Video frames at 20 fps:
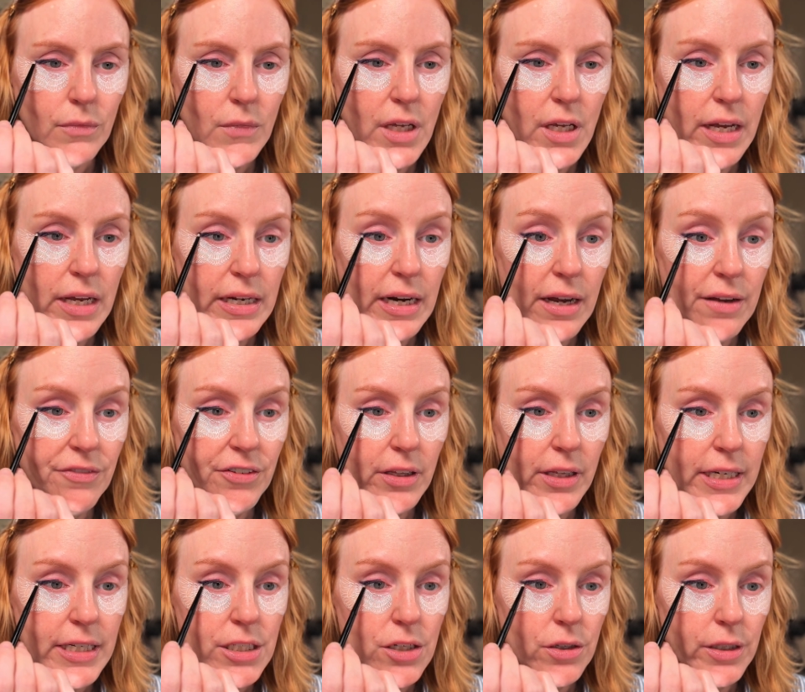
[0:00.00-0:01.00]
And I feel
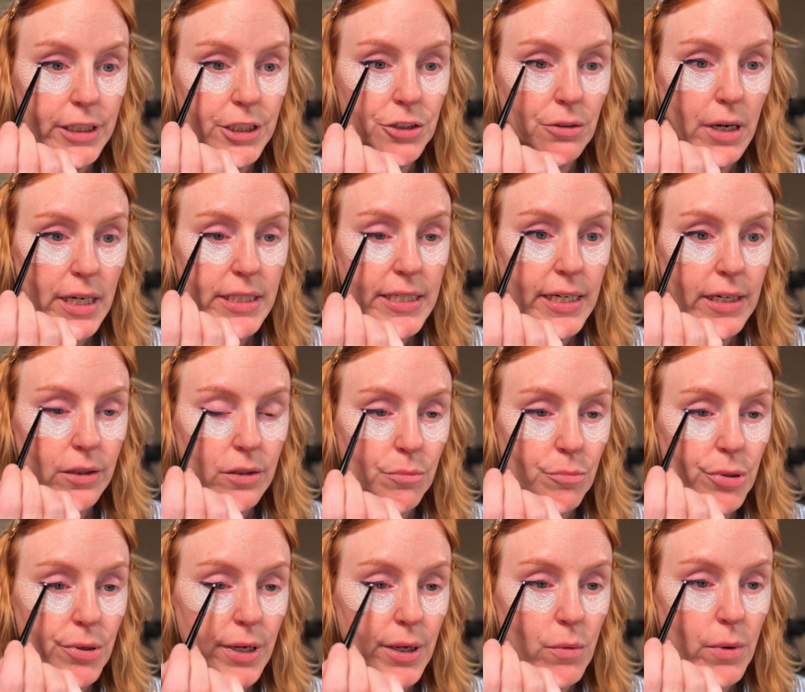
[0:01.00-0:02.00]
like it's already dried down
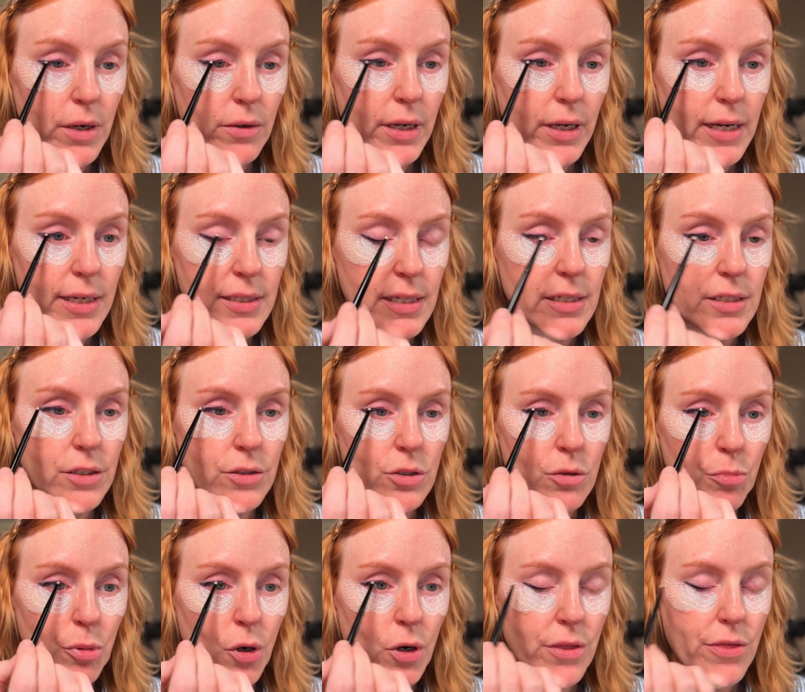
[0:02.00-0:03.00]
pretty well, guys, because there's a
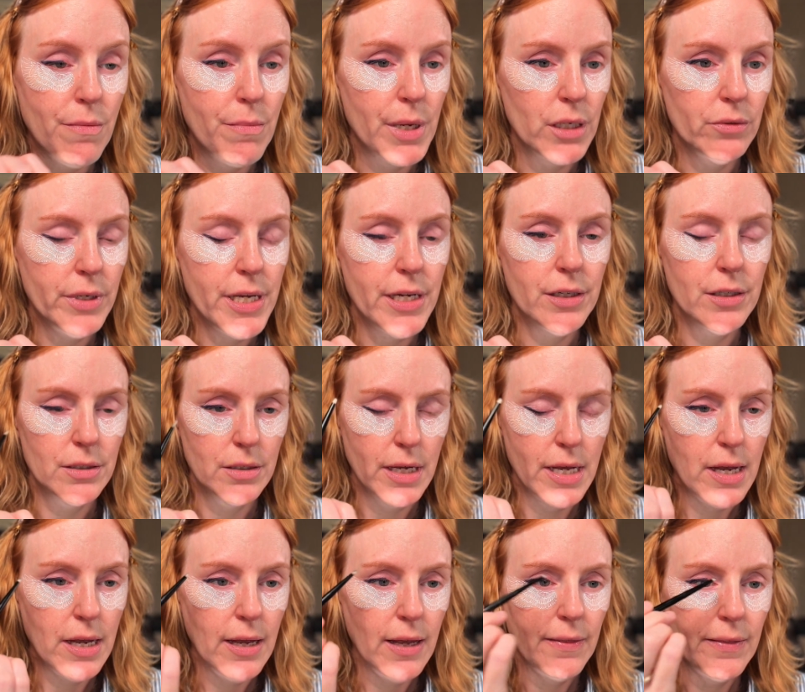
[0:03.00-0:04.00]
part in the middle here
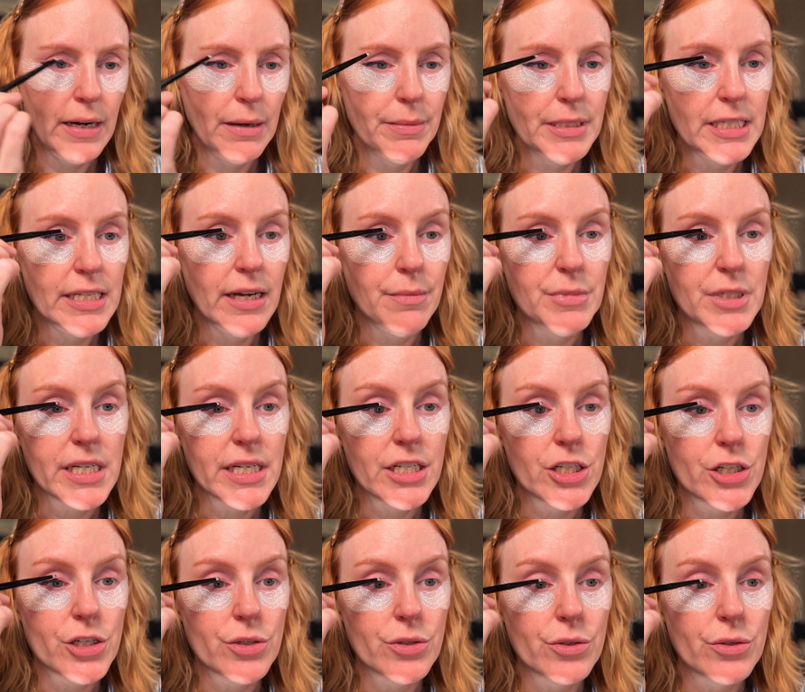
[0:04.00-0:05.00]
that I'm attempting
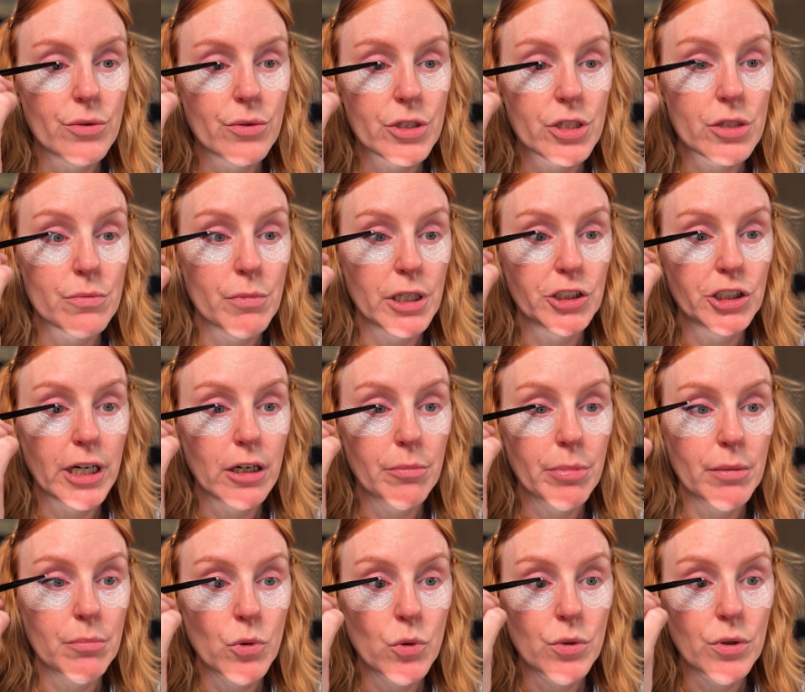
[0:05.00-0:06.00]
to smudge out a
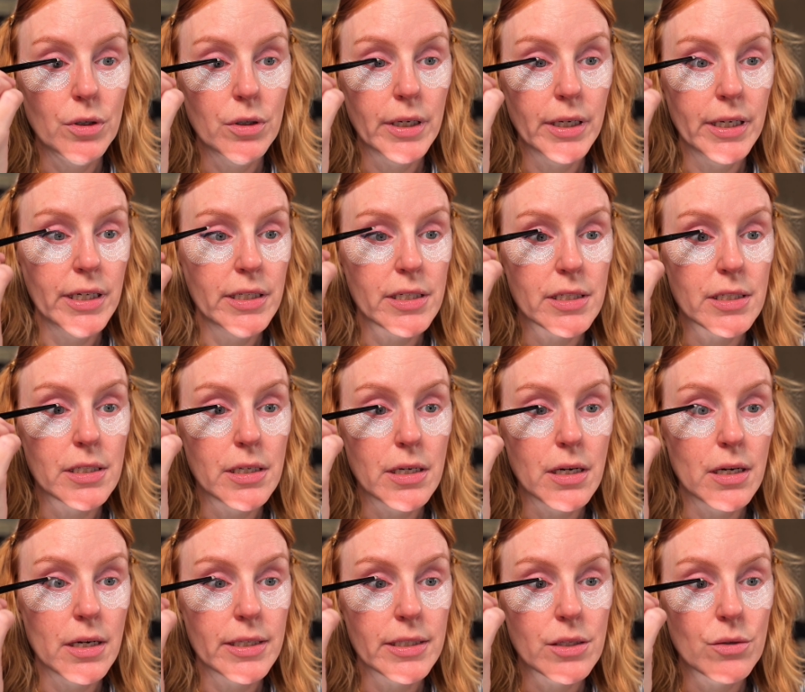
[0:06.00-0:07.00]
bit more, and it does
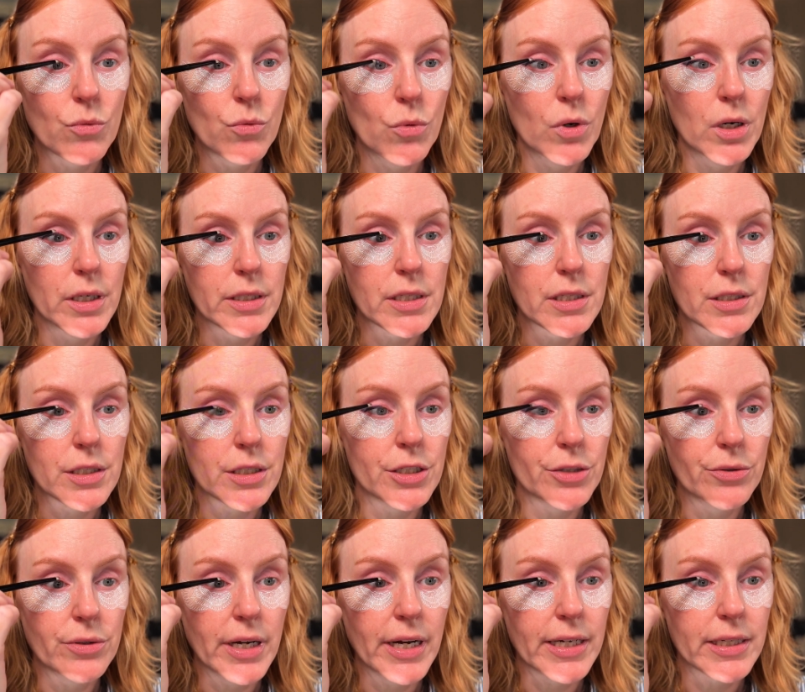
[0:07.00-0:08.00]
not want to
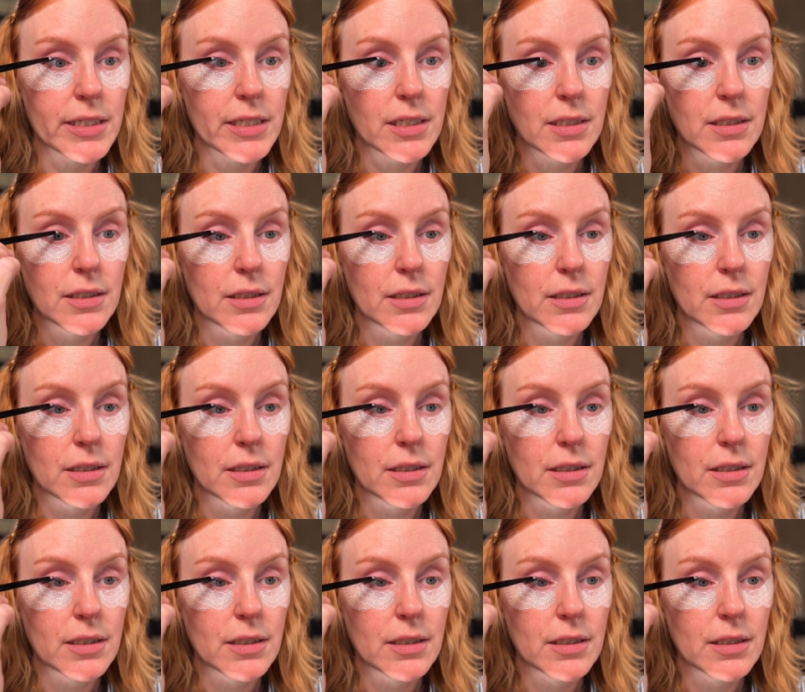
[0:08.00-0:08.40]
do that.